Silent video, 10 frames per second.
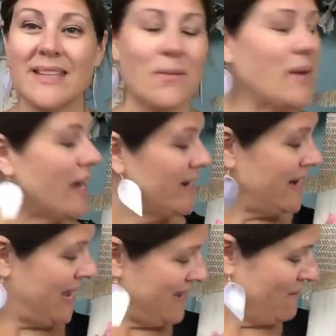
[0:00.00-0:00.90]
We gotta
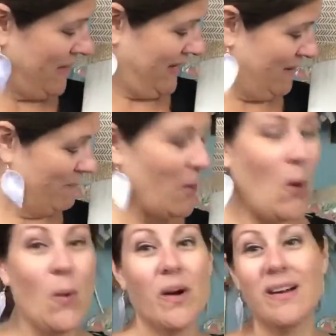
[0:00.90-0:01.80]
name him
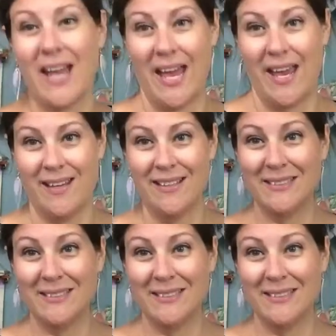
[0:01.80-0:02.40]
Jorge.